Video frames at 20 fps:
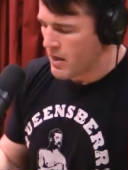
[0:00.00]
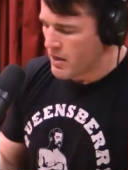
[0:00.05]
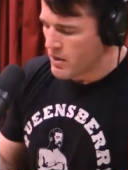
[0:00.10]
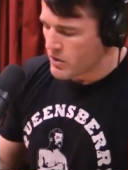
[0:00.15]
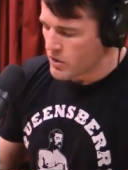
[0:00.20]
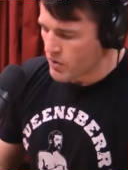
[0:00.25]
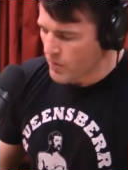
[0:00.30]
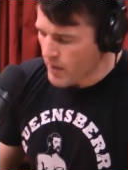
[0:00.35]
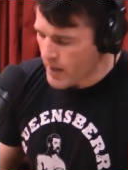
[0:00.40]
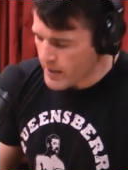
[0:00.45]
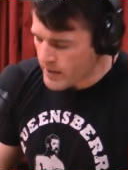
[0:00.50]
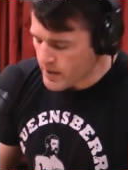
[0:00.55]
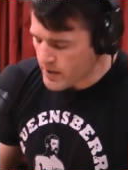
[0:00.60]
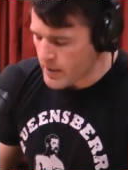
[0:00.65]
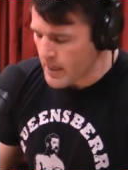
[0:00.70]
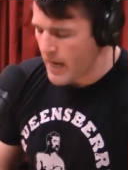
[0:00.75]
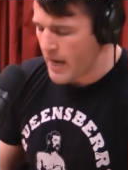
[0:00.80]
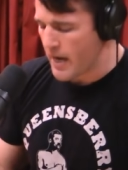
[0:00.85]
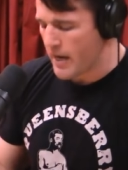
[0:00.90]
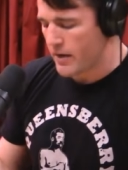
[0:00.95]
So I
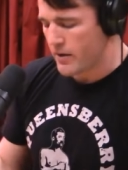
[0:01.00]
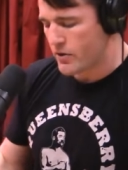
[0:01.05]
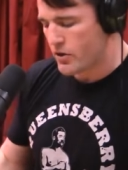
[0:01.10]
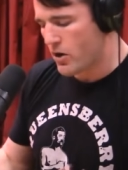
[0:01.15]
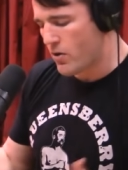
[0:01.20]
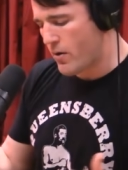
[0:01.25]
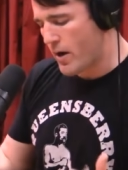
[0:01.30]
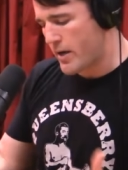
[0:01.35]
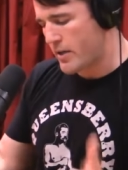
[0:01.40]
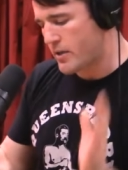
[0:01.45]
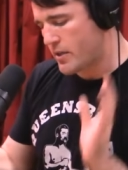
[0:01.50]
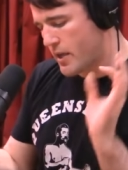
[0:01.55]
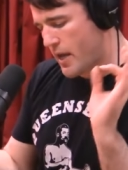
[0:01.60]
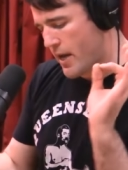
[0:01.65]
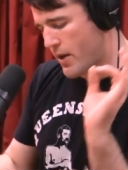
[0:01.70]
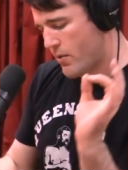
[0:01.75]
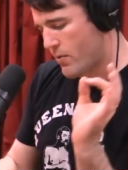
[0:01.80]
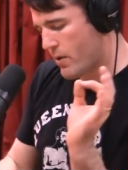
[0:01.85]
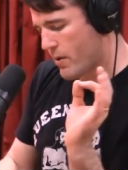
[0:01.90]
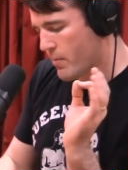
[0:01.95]
say, Joe, I
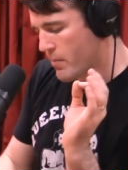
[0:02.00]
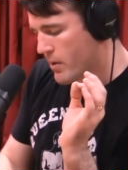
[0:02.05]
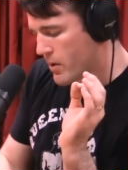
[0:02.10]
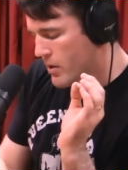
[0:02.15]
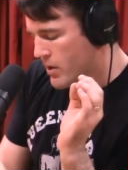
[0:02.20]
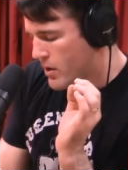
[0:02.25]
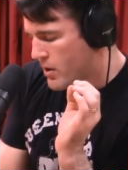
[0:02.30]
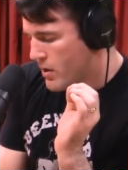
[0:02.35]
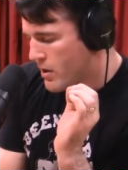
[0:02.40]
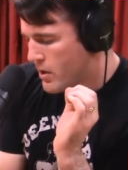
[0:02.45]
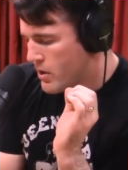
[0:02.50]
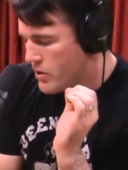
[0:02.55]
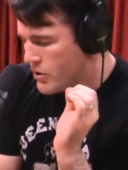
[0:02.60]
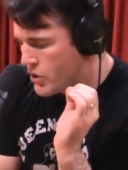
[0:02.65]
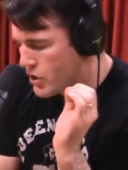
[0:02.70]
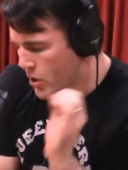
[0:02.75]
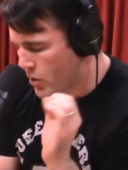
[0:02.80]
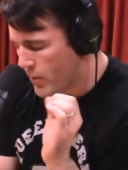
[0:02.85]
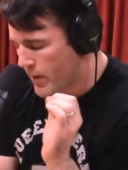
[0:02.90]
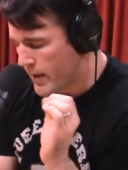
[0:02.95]
say to him,
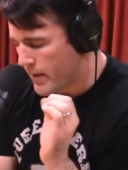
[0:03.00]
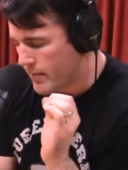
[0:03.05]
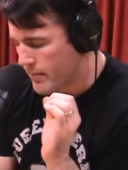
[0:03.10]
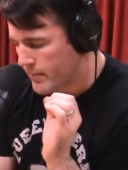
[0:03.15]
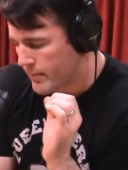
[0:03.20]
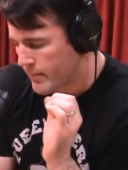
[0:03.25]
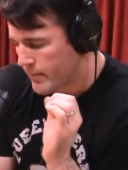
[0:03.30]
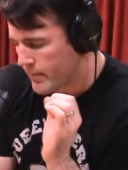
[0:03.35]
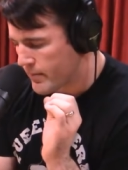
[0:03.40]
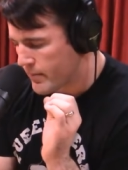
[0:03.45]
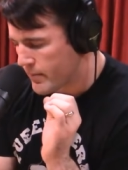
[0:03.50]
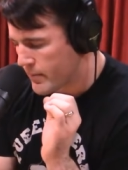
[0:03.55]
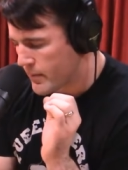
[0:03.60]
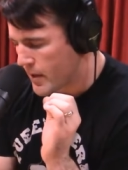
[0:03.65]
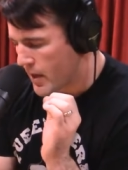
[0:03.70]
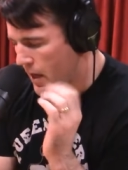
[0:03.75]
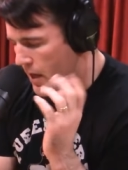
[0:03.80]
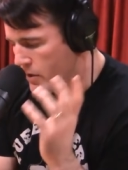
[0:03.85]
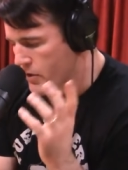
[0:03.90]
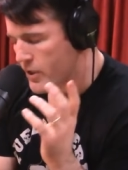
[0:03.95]
Joey,
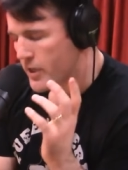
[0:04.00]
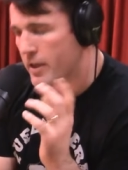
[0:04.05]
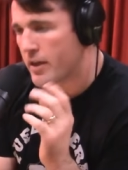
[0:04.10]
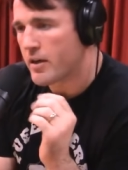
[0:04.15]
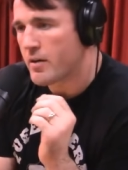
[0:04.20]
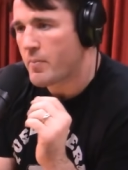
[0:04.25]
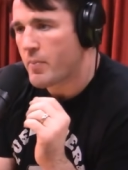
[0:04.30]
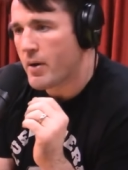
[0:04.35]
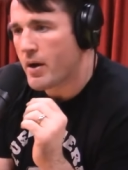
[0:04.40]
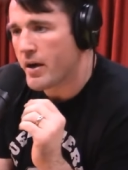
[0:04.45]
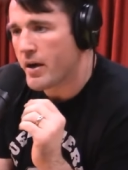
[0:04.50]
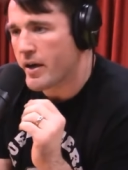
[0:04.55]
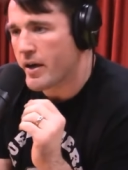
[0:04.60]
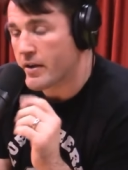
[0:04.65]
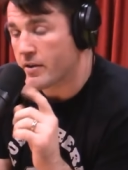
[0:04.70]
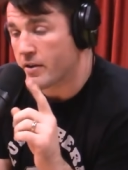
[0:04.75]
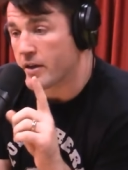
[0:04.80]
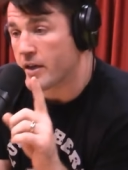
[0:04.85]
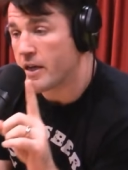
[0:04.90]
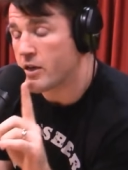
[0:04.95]
how'd you get into
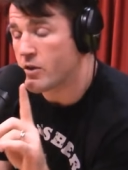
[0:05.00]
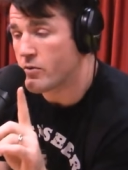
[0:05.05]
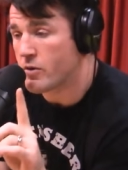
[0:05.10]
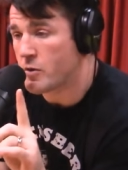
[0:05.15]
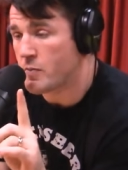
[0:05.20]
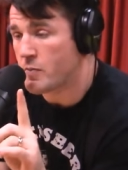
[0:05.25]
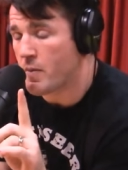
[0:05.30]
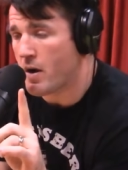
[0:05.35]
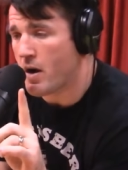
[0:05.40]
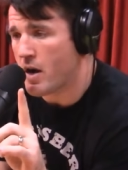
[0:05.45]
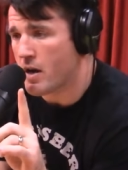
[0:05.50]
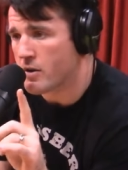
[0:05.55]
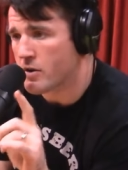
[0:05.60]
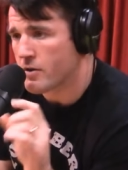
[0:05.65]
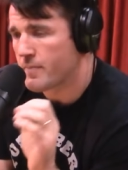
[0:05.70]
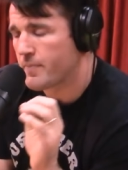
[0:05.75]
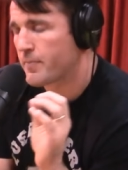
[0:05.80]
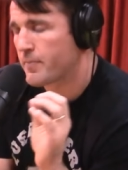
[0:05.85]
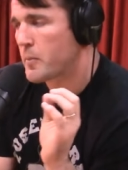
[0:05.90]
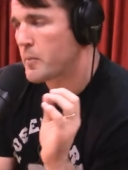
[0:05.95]
podcasting? His
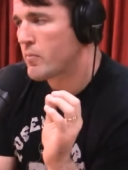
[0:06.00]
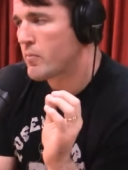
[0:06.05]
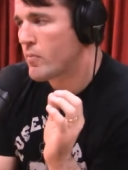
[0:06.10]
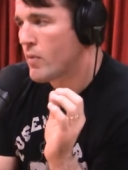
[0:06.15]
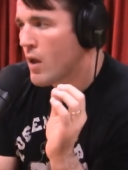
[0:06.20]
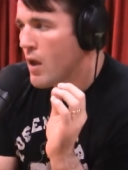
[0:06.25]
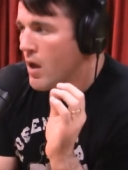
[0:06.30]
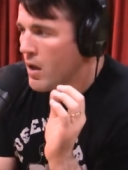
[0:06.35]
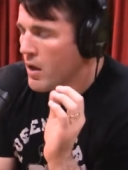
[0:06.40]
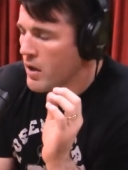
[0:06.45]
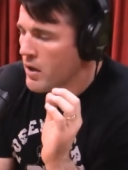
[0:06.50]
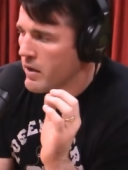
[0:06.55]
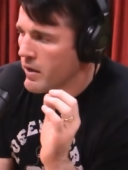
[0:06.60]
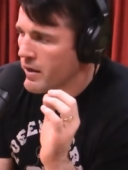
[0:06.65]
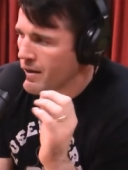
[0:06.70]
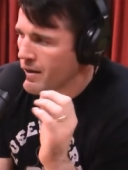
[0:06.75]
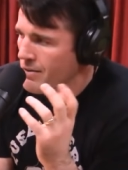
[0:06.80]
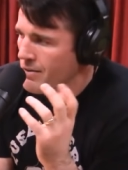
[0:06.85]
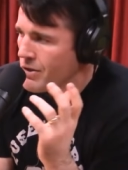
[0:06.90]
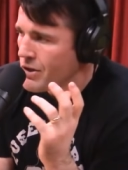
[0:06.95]
response. You
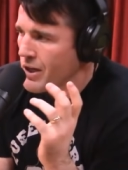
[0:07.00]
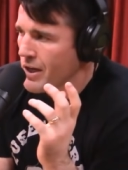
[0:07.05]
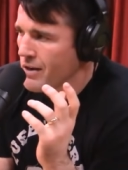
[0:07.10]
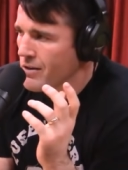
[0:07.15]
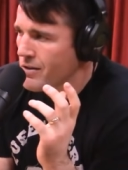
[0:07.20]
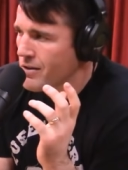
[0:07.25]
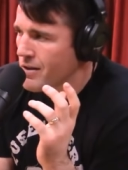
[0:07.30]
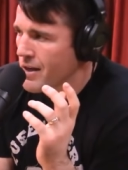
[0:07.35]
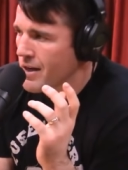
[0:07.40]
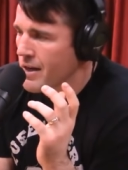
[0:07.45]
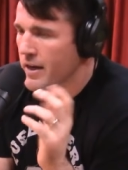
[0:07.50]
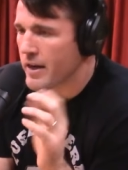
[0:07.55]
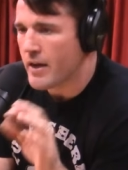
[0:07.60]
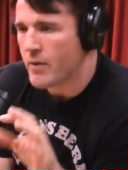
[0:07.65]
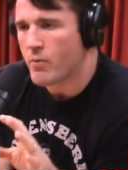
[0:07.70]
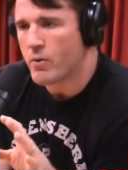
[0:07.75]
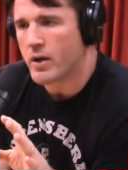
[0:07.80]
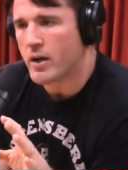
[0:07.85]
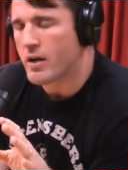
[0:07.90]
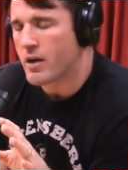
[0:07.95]
know, Chael Sonnen, he
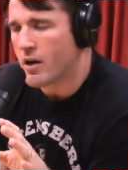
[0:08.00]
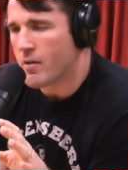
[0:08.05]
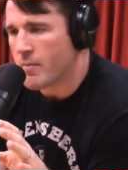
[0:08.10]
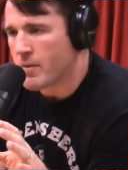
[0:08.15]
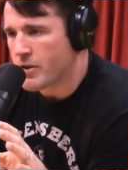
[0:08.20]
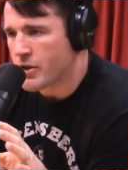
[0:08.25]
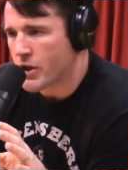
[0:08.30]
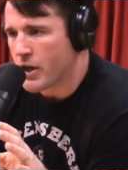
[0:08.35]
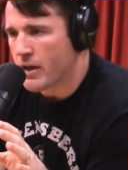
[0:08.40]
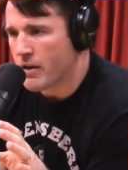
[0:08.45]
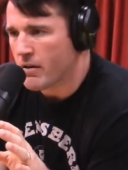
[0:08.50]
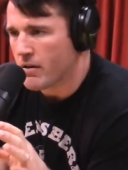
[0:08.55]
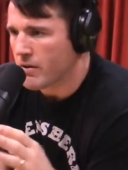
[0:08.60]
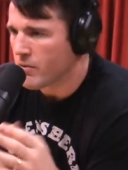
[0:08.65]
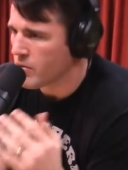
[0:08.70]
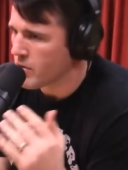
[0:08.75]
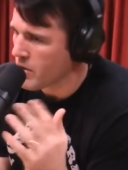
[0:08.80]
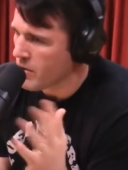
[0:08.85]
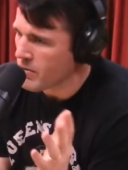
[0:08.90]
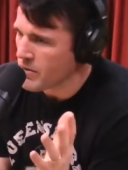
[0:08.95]
wouldn't call me Chael. It
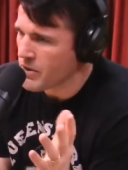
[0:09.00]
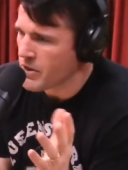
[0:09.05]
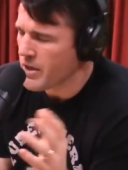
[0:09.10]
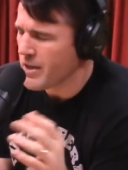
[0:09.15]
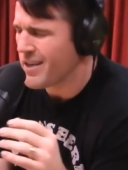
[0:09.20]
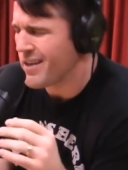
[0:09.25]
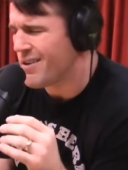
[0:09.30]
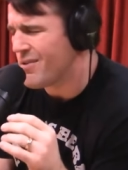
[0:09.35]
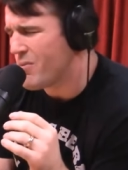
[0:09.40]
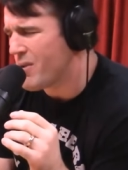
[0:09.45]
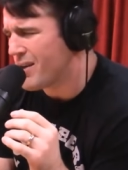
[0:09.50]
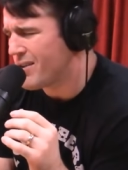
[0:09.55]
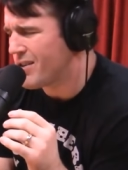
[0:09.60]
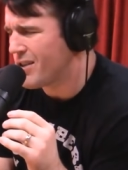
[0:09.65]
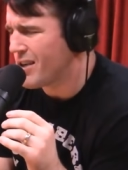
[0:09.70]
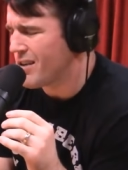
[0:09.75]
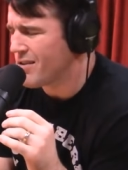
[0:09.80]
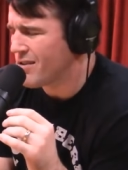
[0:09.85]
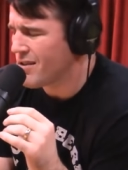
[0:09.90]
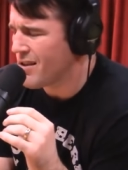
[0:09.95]
was always, Ch you know yeah. what,
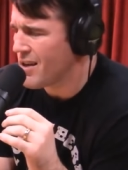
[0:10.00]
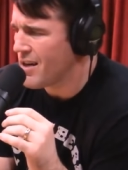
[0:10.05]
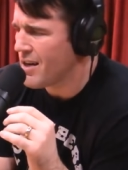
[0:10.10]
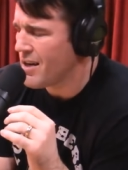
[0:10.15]
Chael Sonnen?